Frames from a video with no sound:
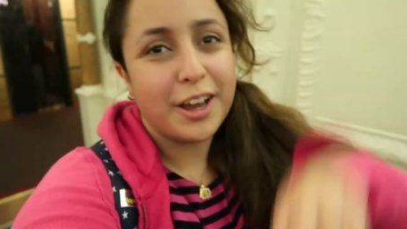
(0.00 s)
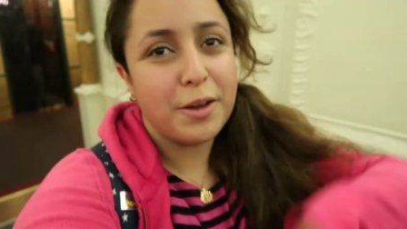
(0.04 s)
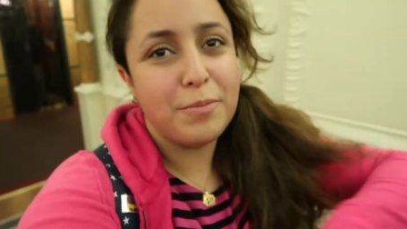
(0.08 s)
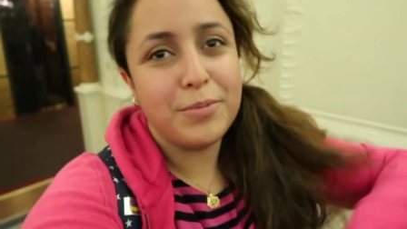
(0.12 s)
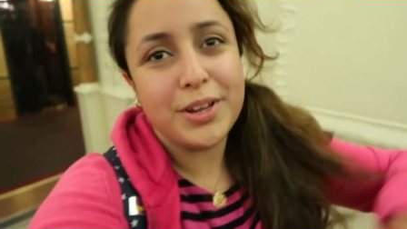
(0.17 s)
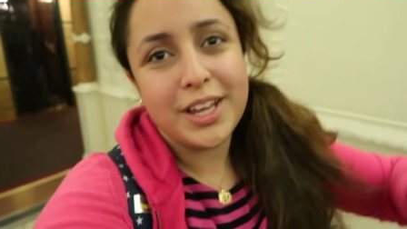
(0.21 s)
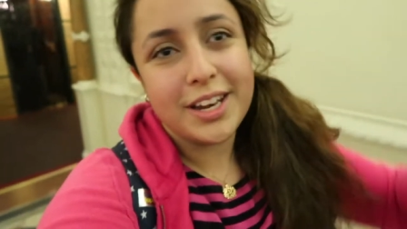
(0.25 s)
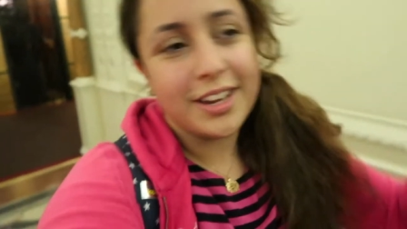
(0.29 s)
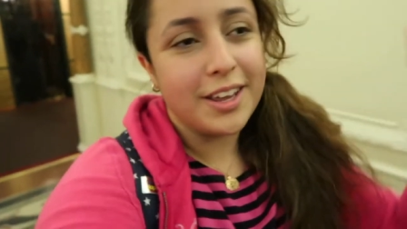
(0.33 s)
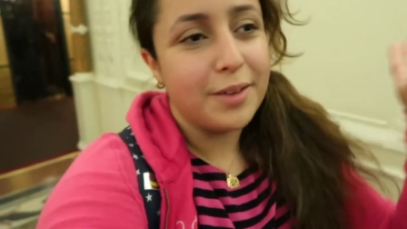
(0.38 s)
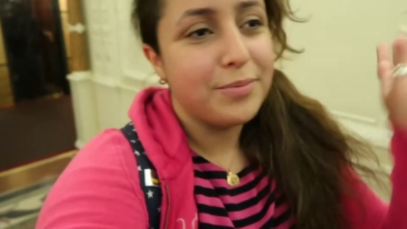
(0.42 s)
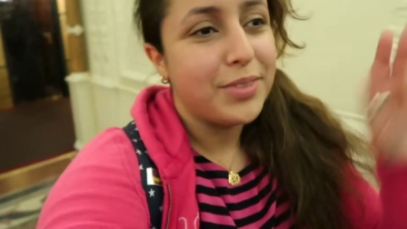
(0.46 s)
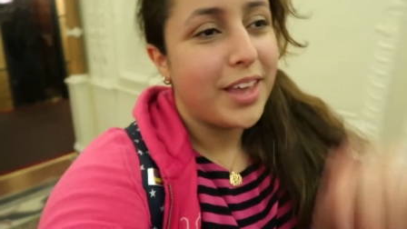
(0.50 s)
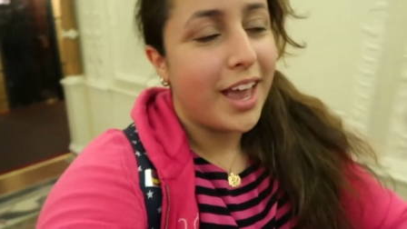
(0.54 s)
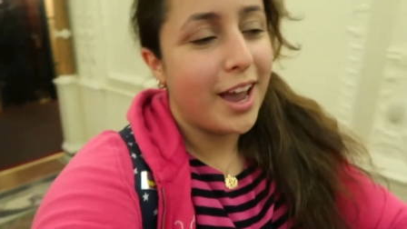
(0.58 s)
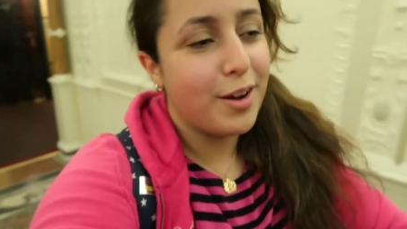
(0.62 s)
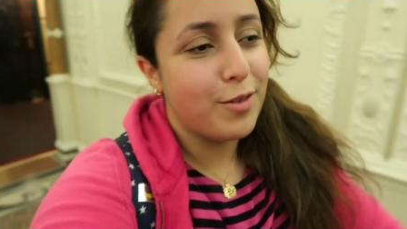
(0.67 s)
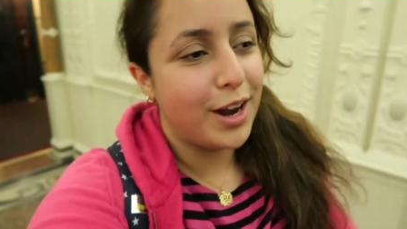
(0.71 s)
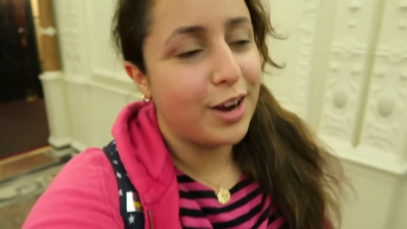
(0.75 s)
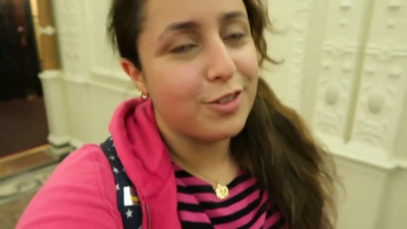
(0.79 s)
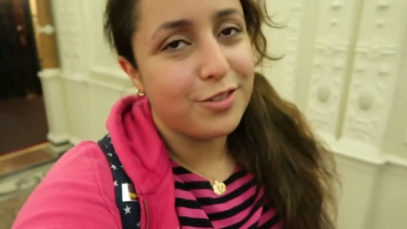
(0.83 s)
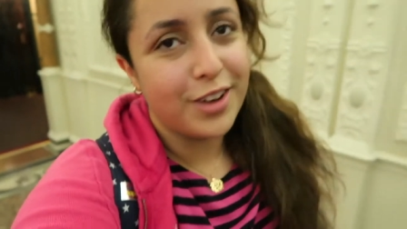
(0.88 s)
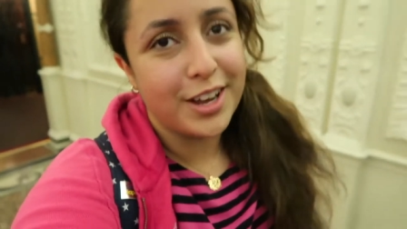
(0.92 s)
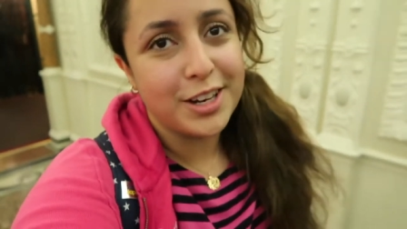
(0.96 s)
Completely
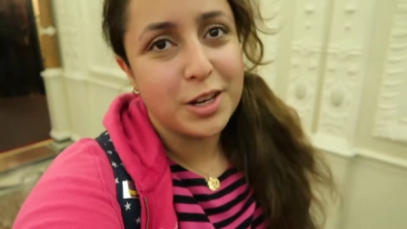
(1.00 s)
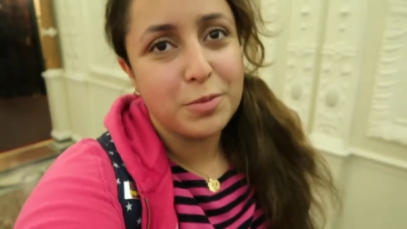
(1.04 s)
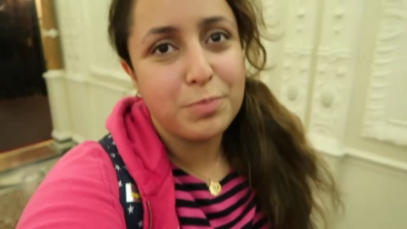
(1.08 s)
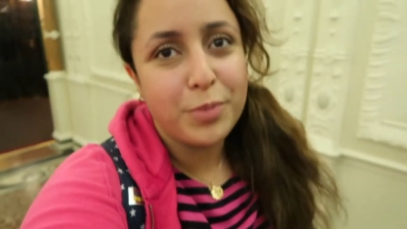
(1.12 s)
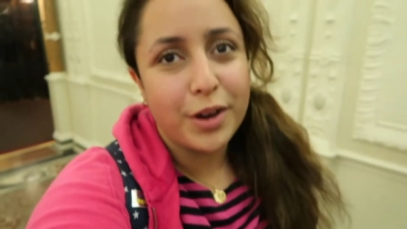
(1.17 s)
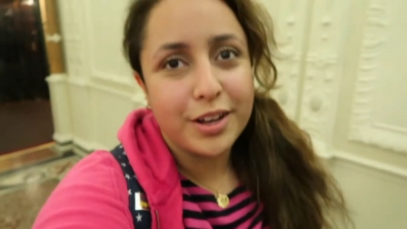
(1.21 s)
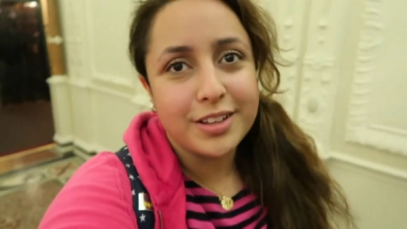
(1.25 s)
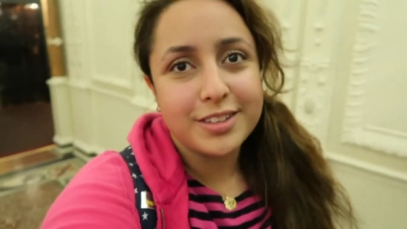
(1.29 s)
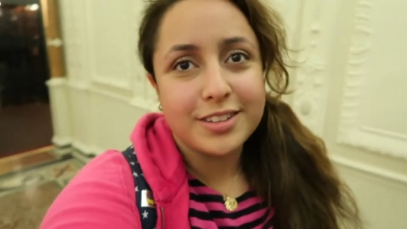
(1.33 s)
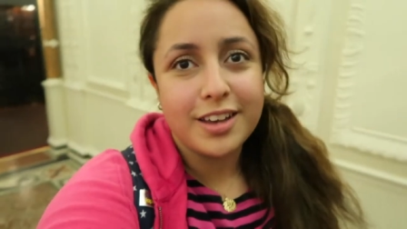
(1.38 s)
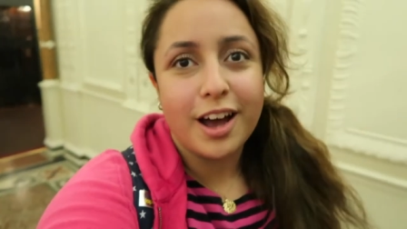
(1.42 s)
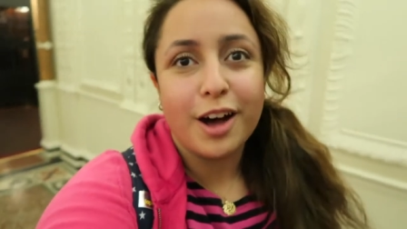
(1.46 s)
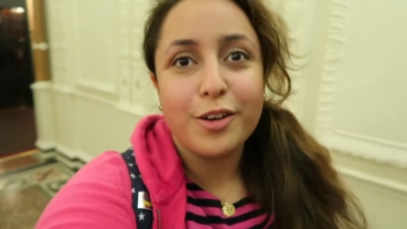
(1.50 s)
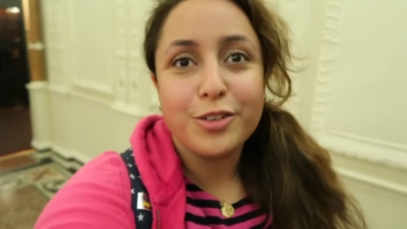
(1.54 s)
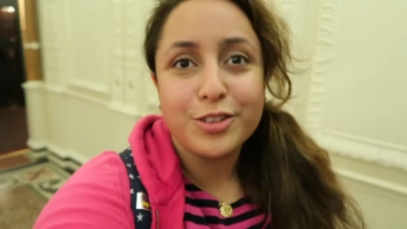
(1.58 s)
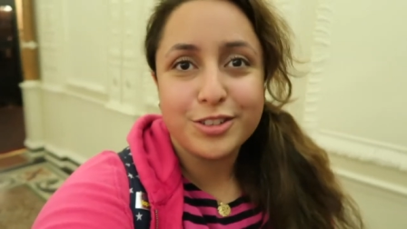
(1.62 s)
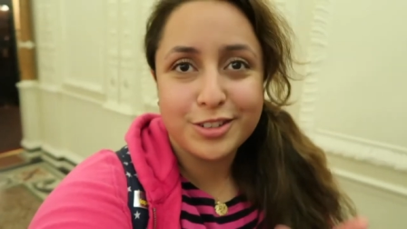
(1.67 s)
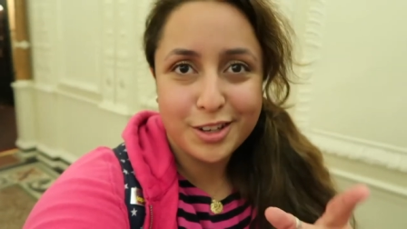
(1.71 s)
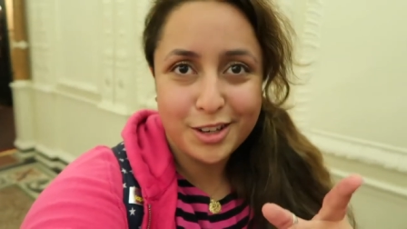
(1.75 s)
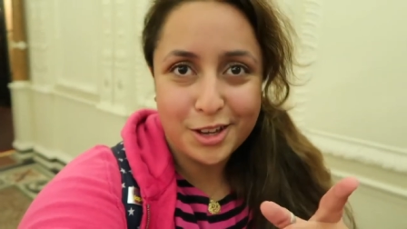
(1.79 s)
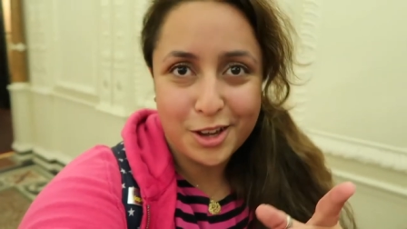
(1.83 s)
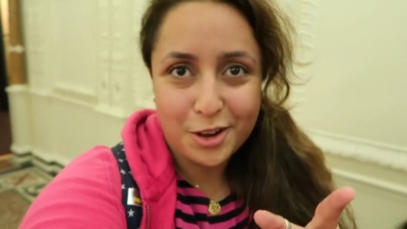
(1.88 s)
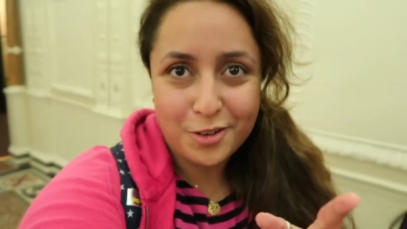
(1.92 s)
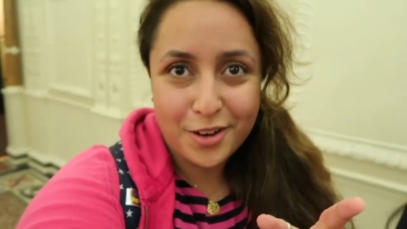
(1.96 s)
irrelevant, but I'll
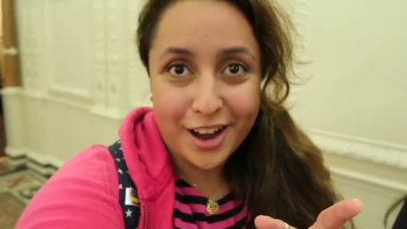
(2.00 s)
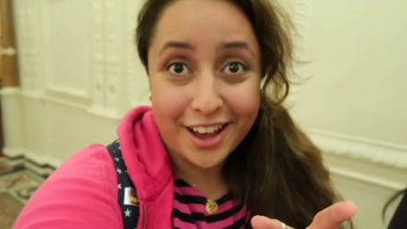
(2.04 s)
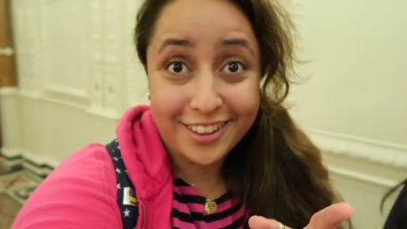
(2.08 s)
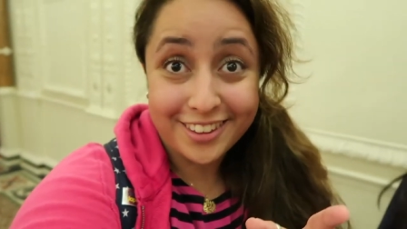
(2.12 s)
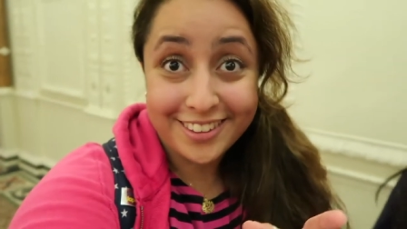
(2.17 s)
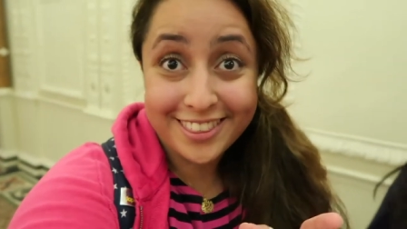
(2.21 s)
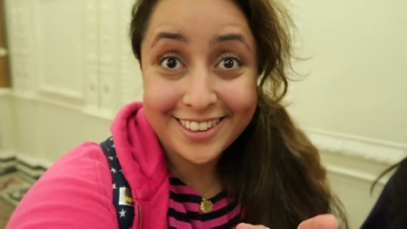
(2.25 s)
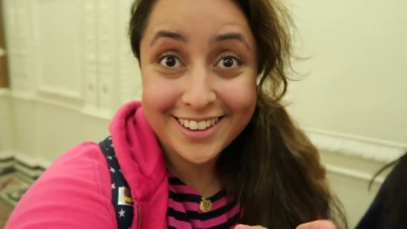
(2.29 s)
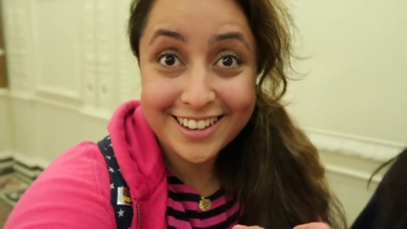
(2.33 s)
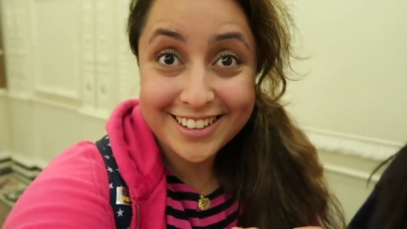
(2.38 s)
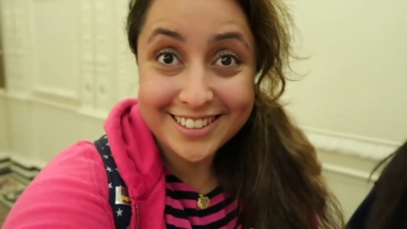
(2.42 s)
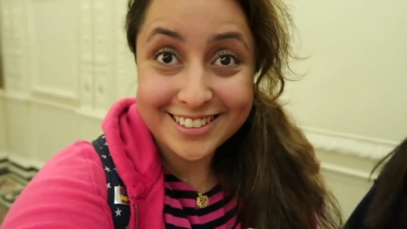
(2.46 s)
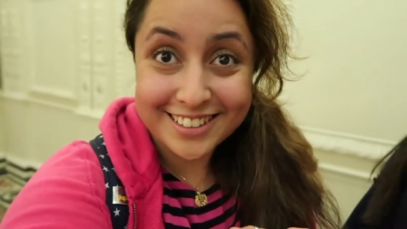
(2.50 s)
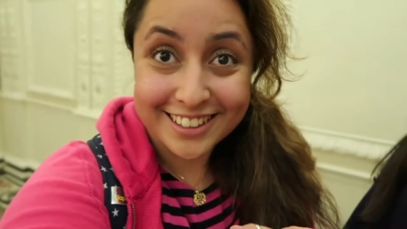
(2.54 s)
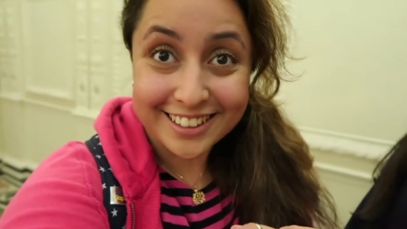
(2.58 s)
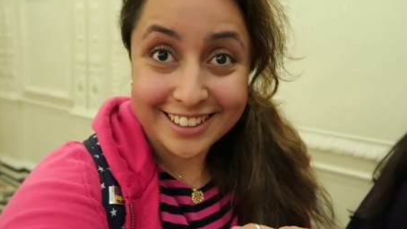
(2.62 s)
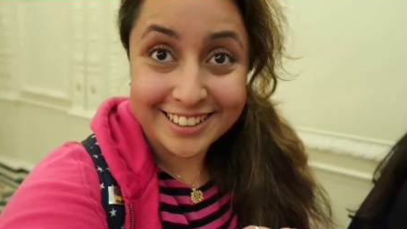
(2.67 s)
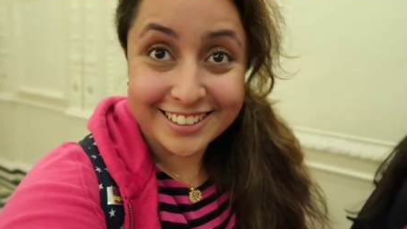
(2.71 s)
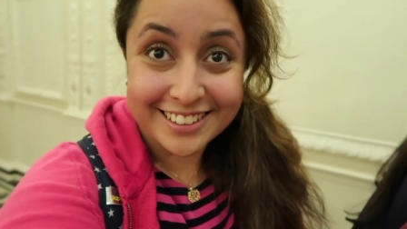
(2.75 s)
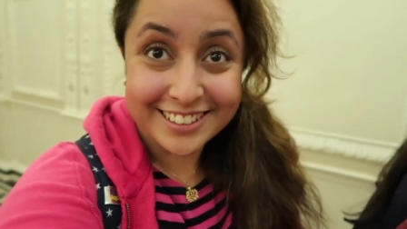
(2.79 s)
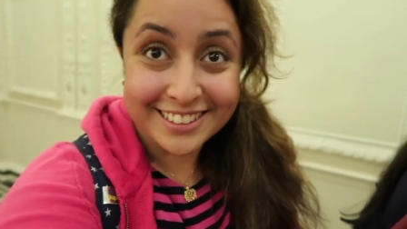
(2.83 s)
see you at the theatre.